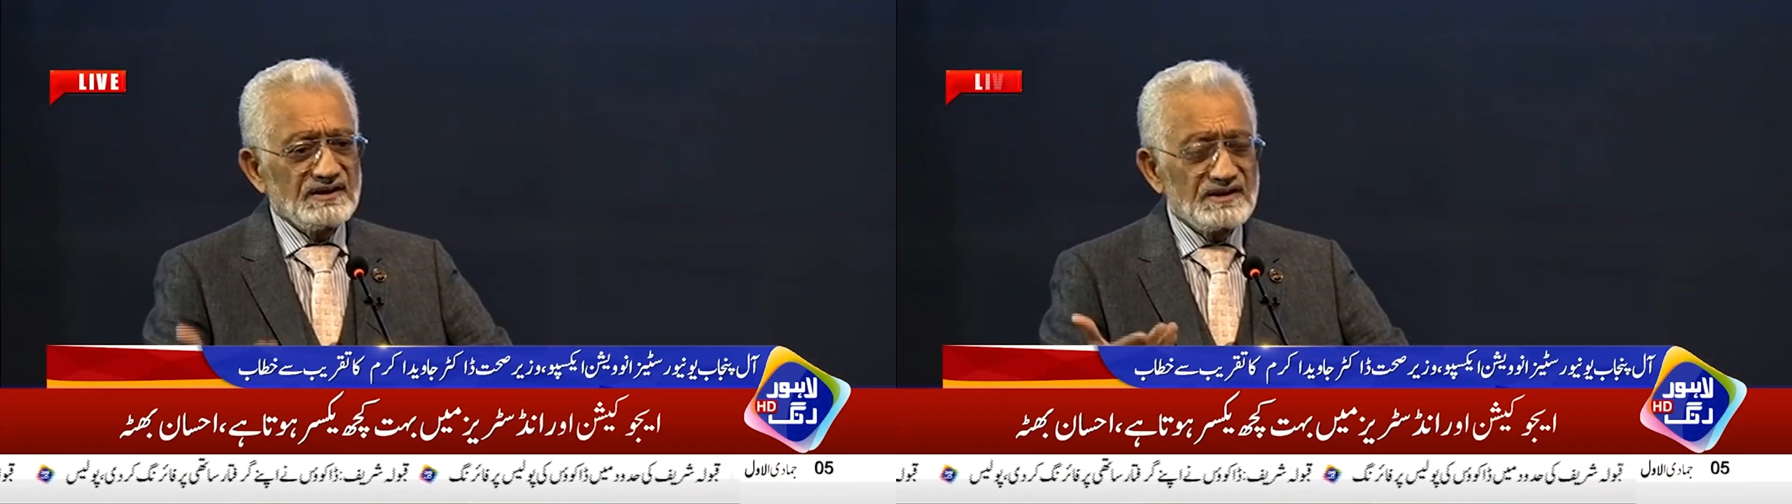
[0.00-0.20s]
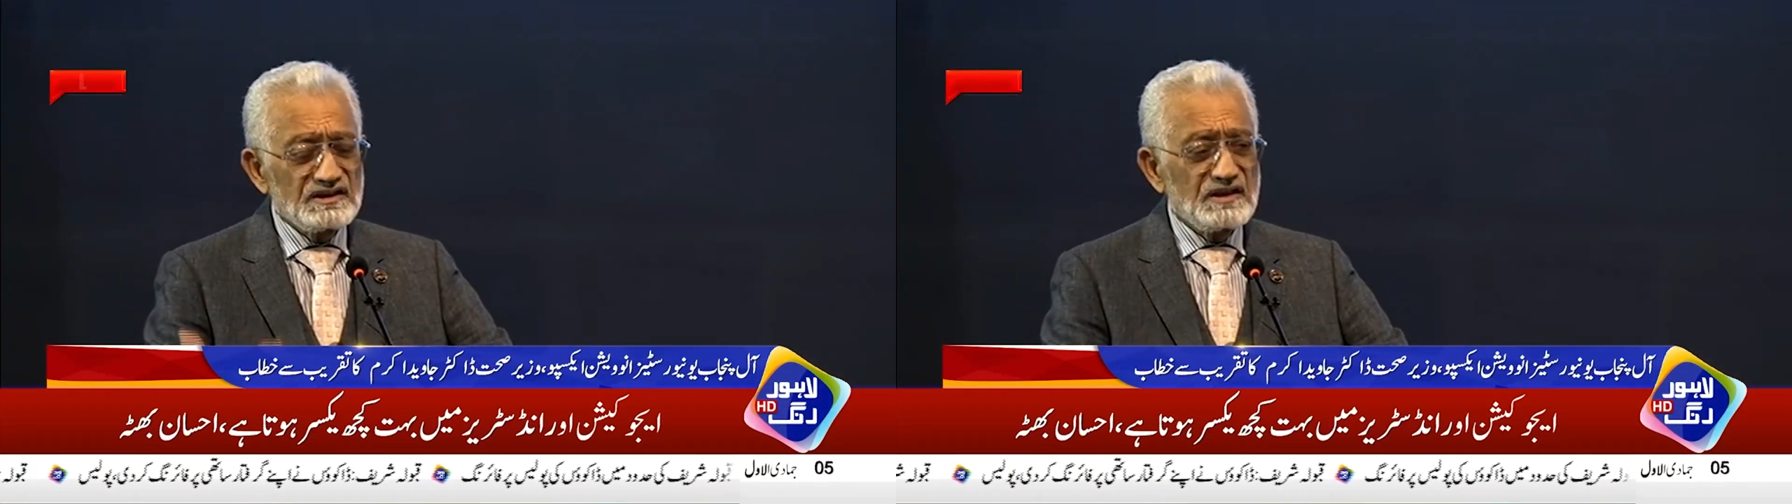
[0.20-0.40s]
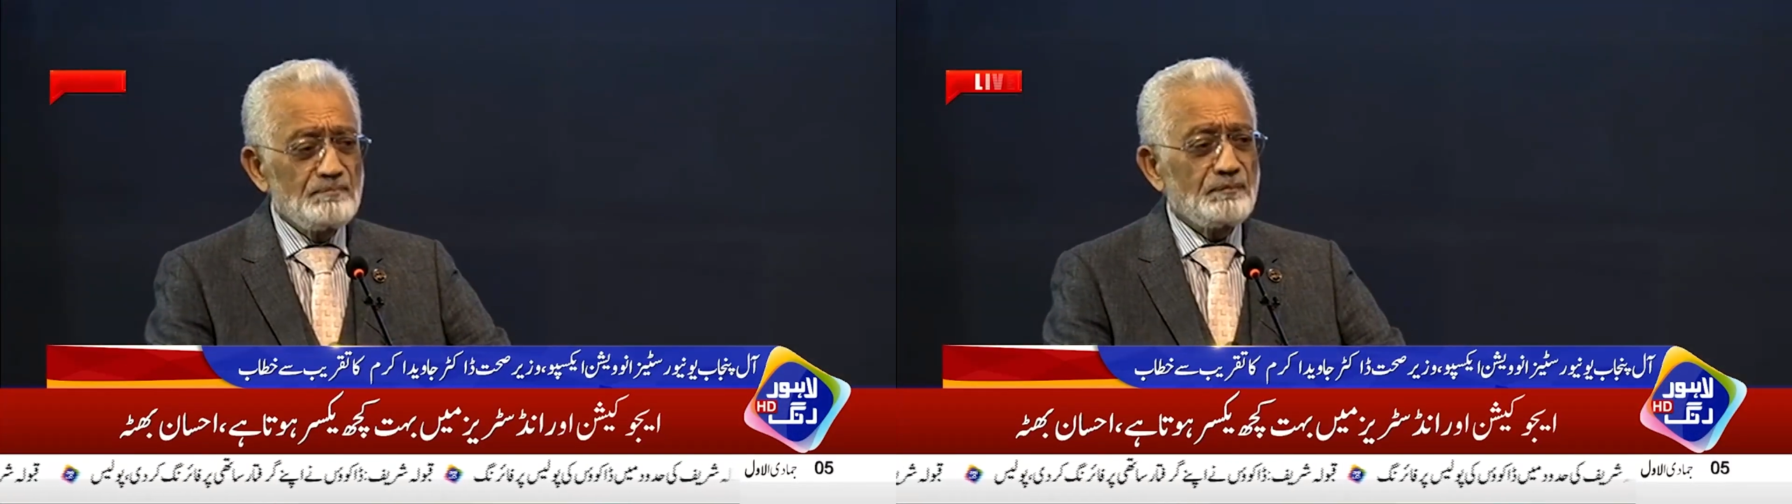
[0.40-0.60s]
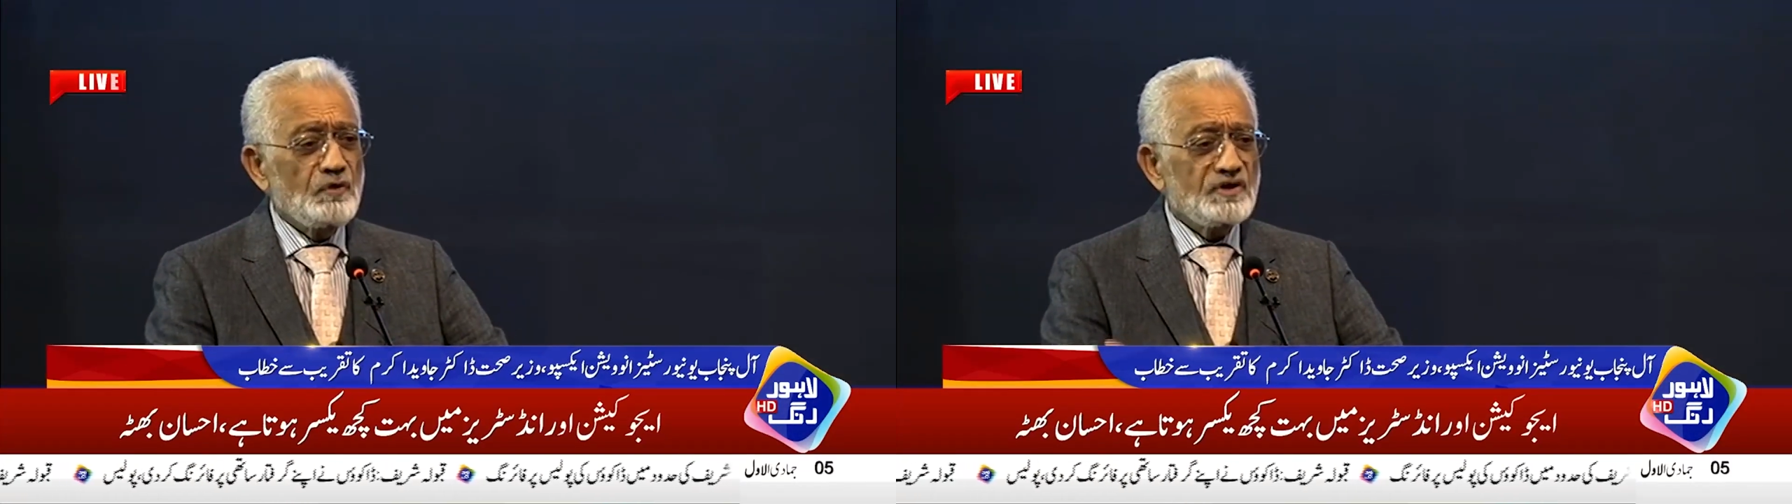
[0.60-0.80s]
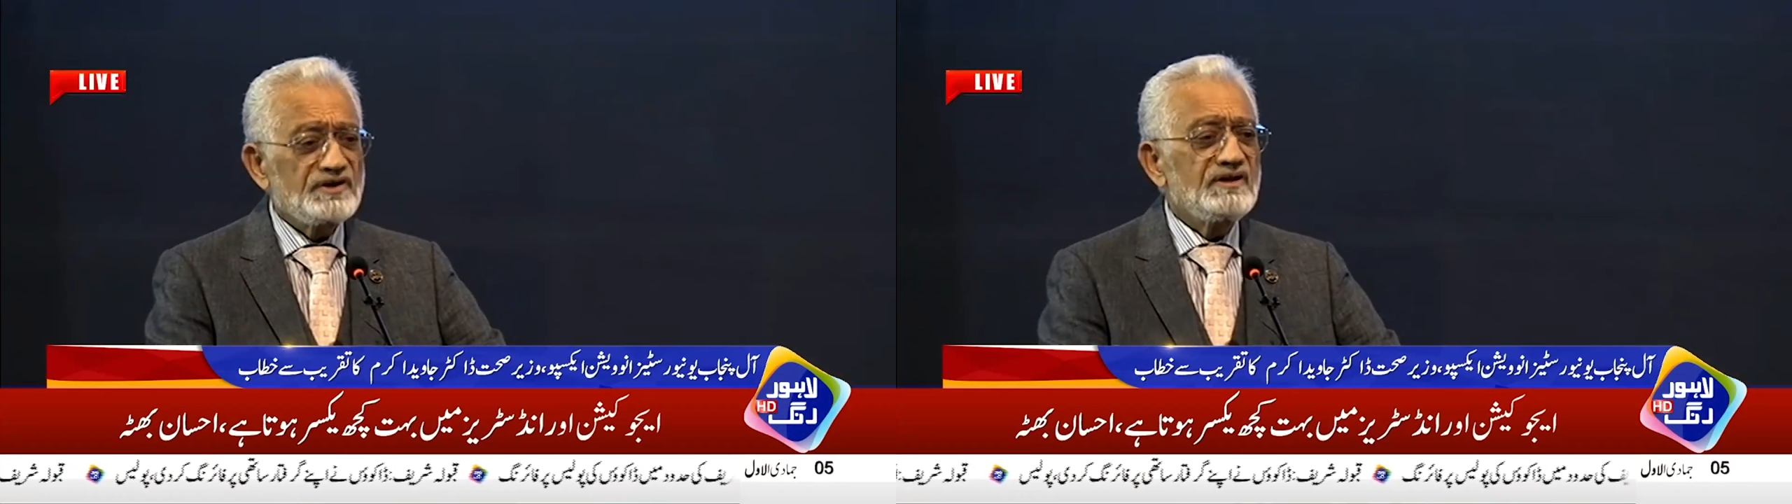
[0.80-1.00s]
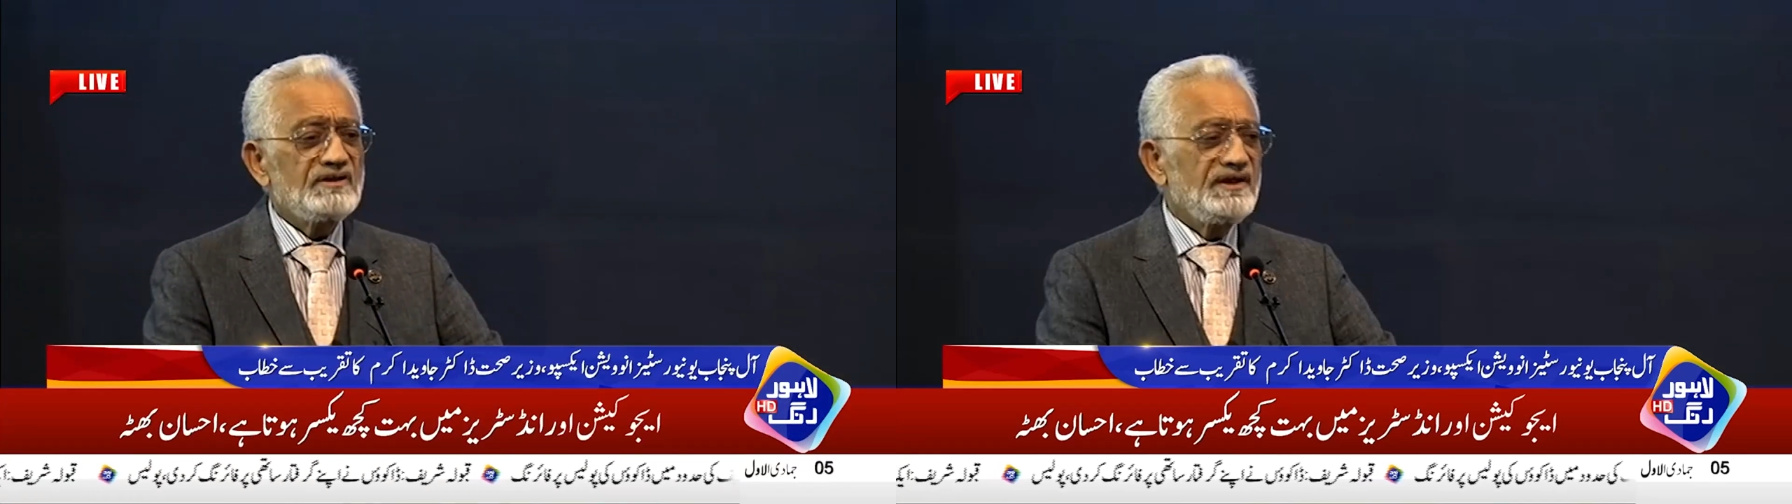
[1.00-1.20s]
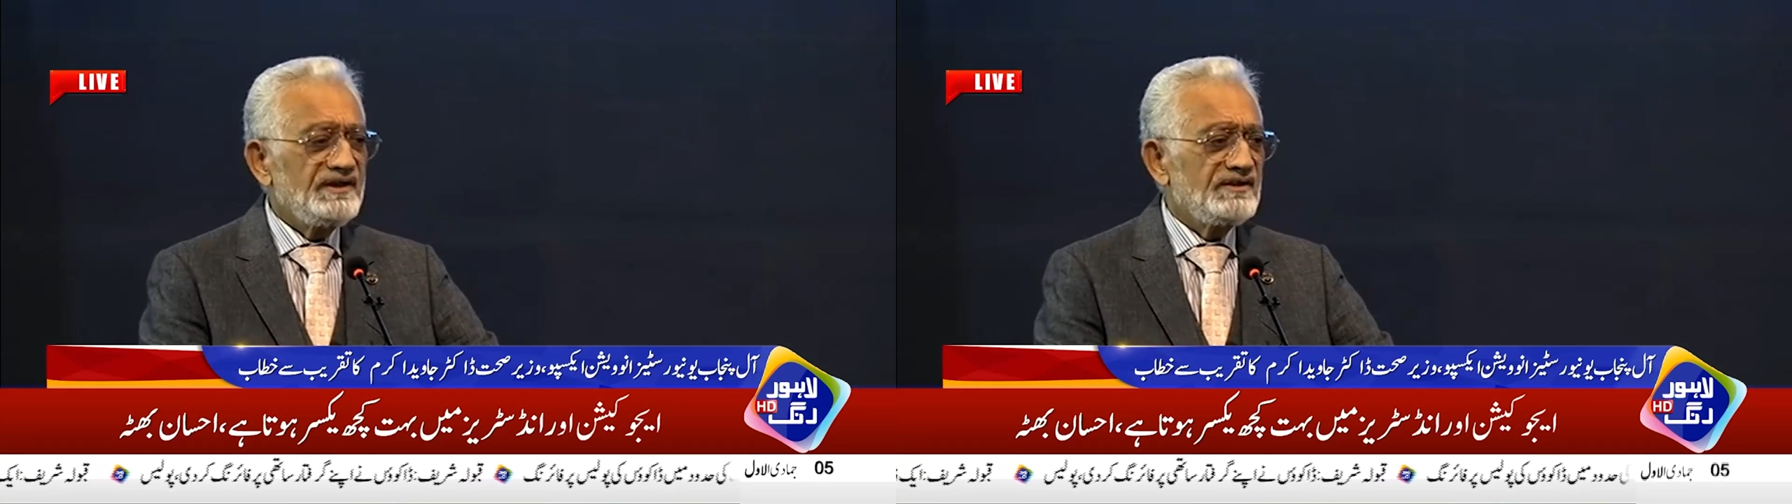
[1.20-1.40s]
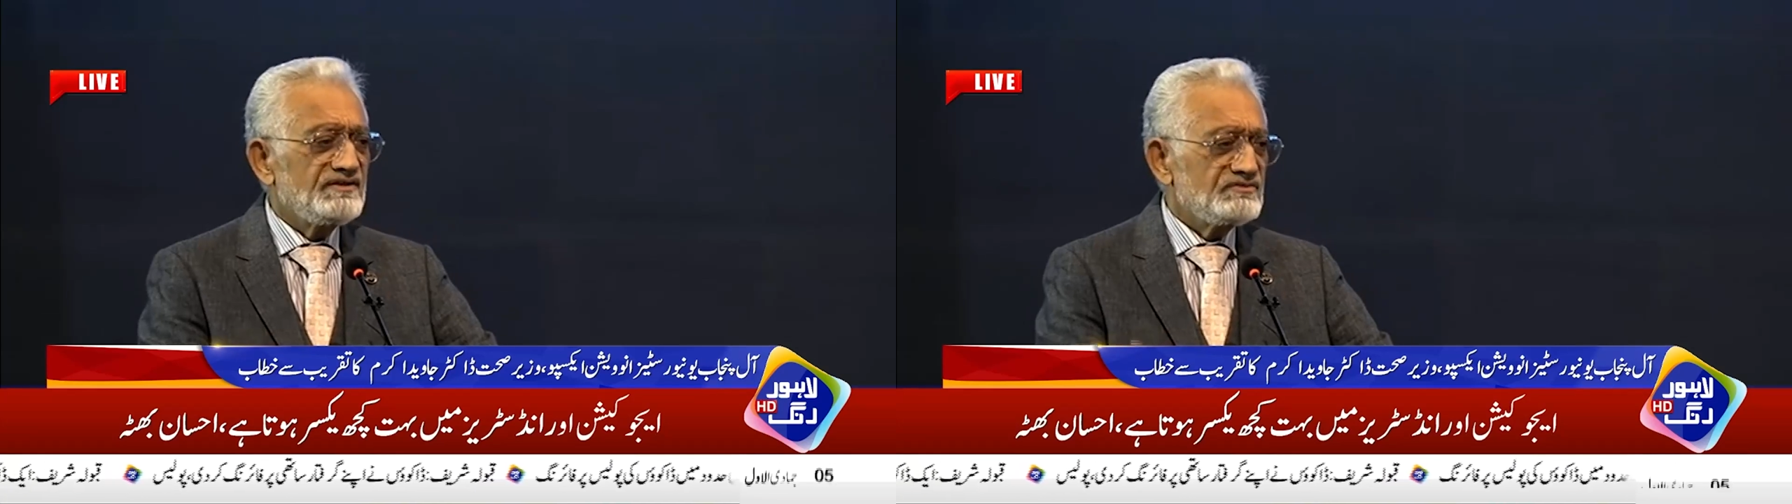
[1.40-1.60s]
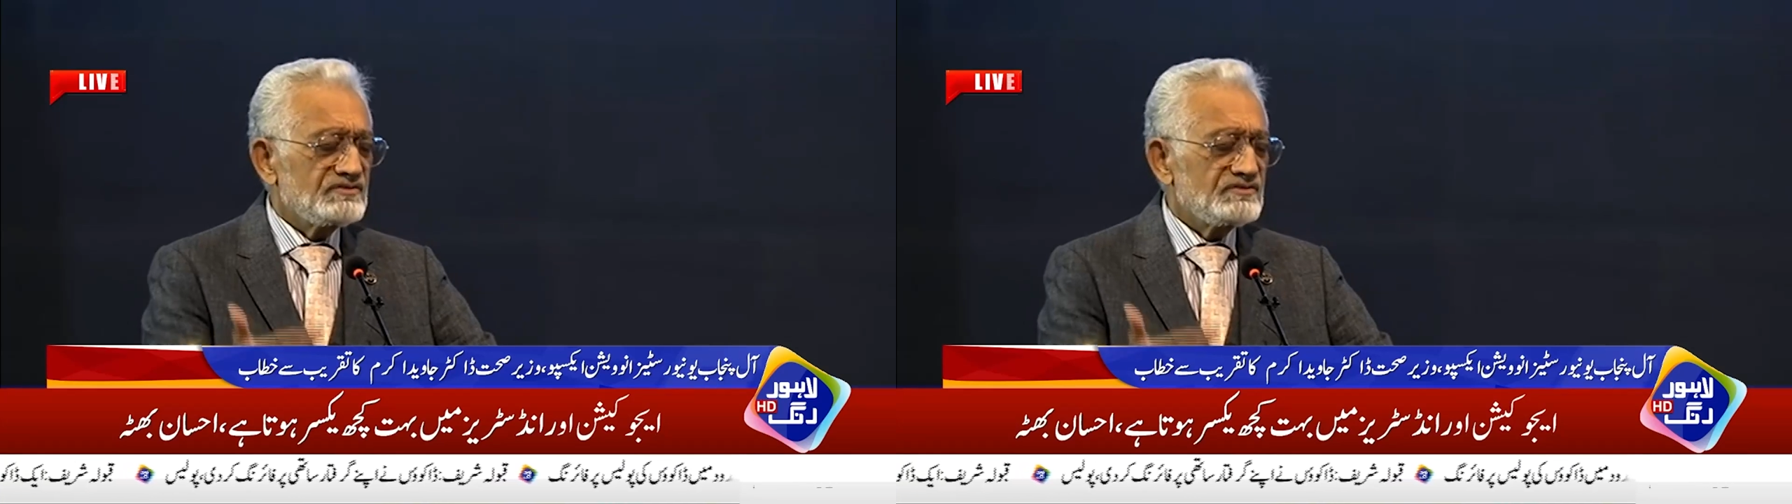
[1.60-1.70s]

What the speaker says: The important thing is